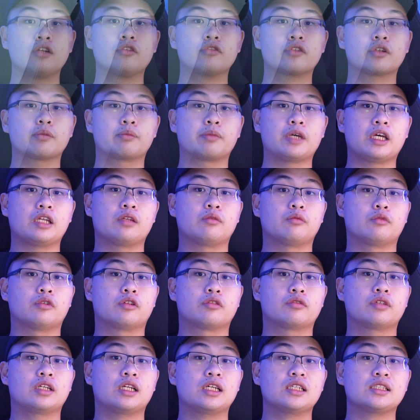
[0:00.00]
off the bat, we
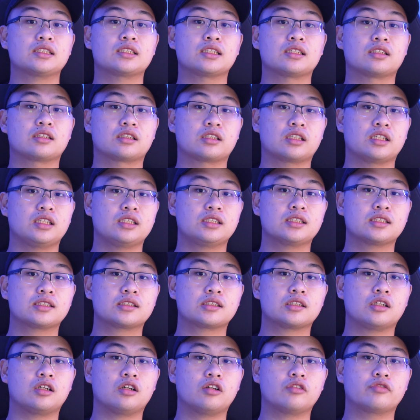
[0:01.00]
realize that the
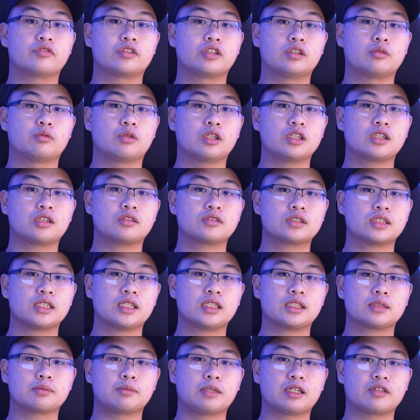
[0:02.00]
cases of the
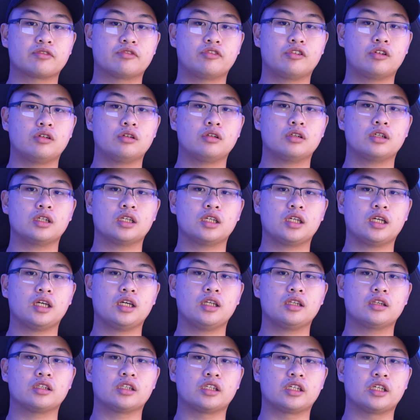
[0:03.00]
1000XM4
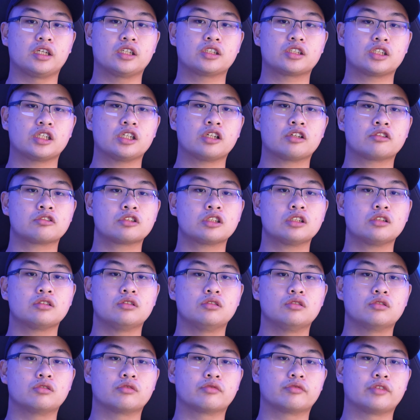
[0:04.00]
and the
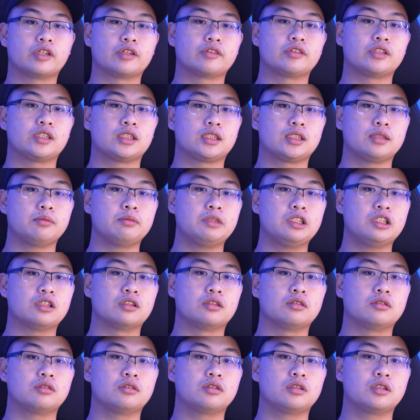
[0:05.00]
H800 look very similar.
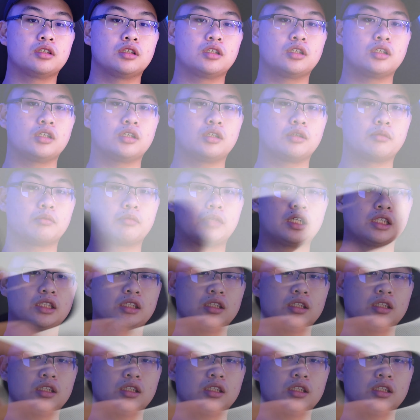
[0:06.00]
But